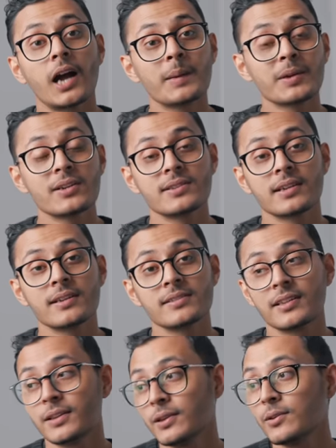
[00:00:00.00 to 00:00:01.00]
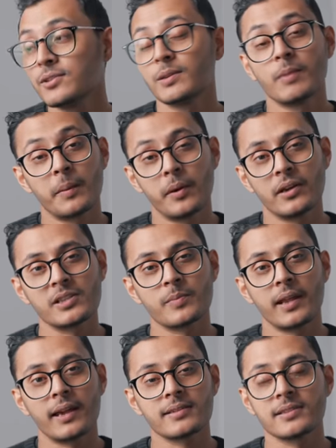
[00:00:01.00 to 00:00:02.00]
I'm going to continue using my Pro
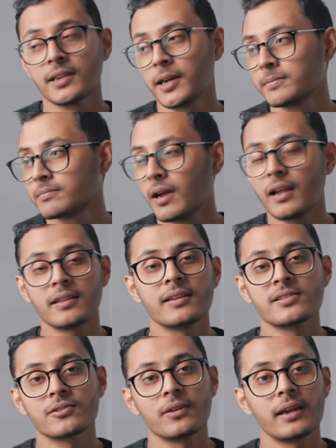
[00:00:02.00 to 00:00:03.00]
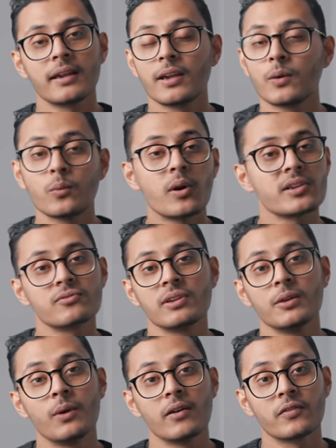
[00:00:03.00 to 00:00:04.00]
Display XDR. I think it's great, it works
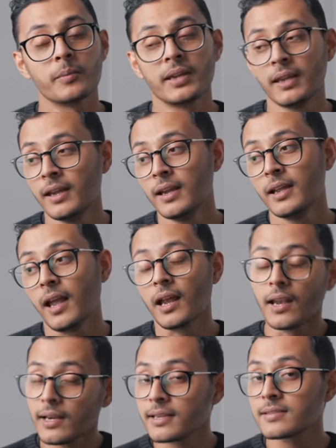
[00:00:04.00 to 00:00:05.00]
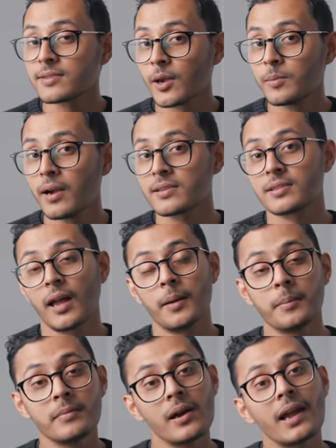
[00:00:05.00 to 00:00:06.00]
really well for me. I like it so much that I
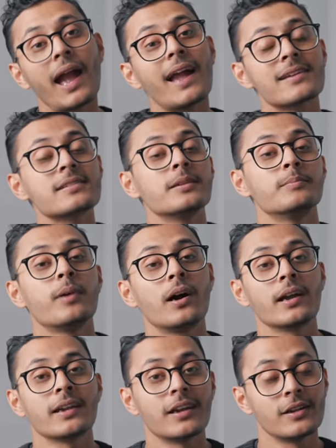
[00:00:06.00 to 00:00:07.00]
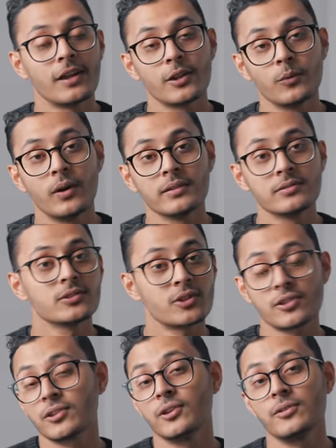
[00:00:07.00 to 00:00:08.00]
might actually buy another one
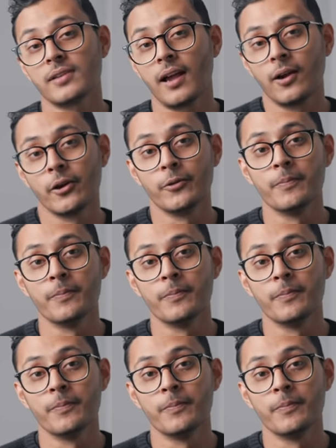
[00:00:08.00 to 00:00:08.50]
just to use at home.